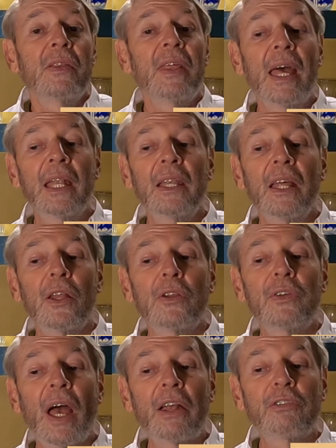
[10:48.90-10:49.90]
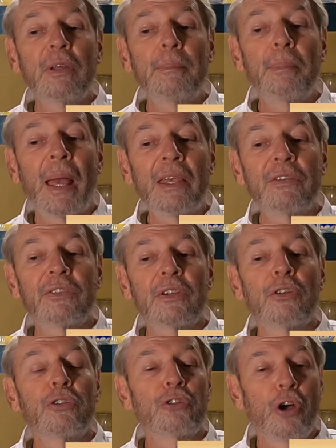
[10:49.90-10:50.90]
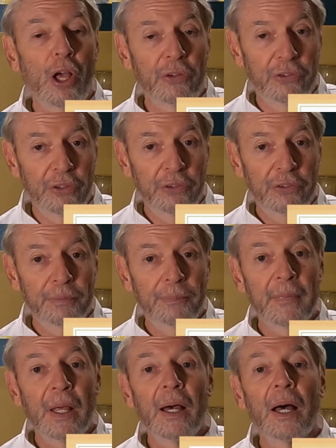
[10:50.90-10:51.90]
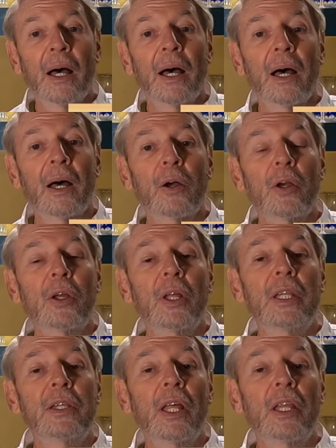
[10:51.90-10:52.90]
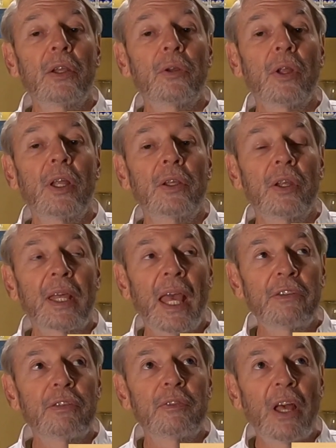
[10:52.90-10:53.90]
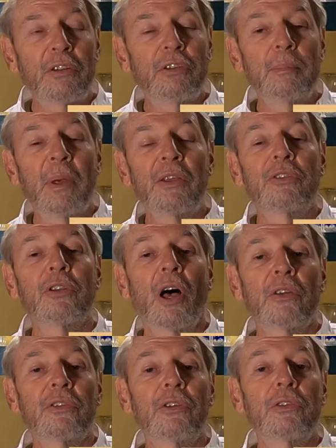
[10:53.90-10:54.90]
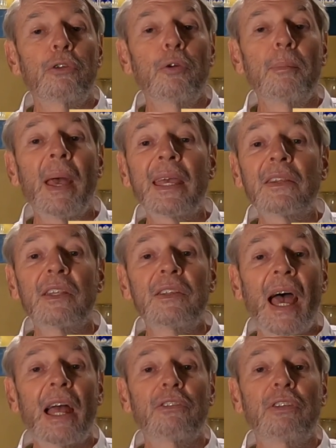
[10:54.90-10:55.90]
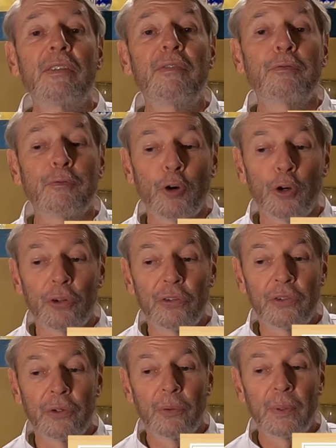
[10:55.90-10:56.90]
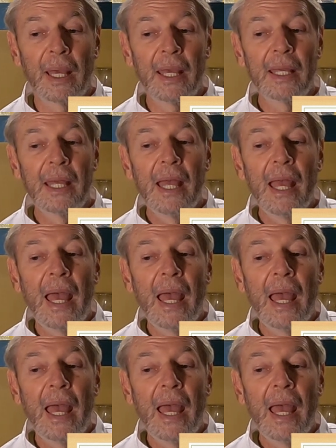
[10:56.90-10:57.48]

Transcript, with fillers: Then dashi-based sauces. Uh, in, in, in the case of dashi-based sauces, you make the dashi first, okay?